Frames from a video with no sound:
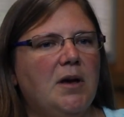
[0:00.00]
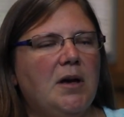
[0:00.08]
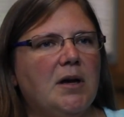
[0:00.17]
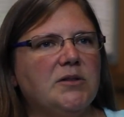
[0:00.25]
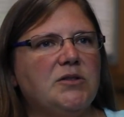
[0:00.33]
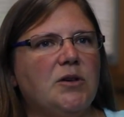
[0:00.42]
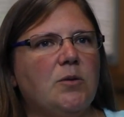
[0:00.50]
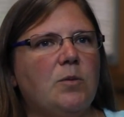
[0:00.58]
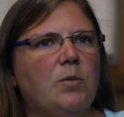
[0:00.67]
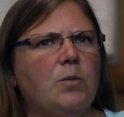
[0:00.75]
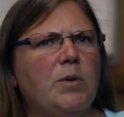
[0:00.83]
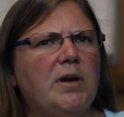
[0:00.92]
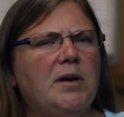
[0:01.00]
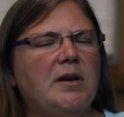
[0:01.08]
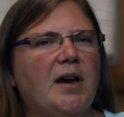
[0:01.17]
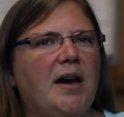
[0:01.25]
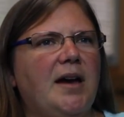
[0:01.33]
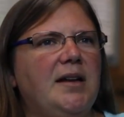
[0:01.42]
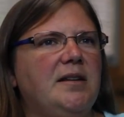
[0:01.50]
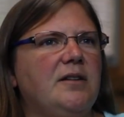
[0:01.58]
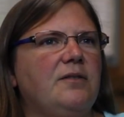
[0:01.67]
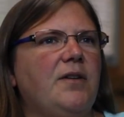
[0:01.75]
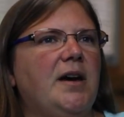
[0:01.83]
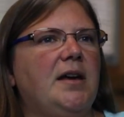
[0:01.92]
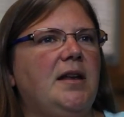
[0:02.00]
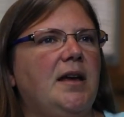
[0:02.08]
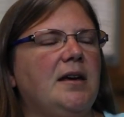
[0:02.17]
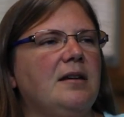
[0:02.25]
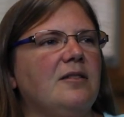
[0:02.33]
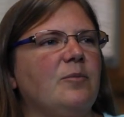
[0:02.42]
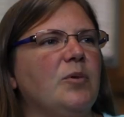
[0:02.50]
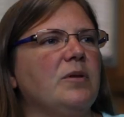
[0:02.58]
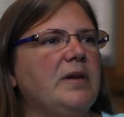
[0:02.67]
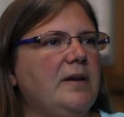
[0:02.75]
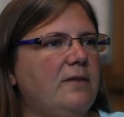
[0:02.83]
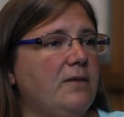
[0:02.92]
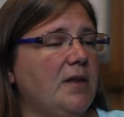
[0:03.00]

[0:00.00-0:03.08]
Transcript: And so when I identify a negative belief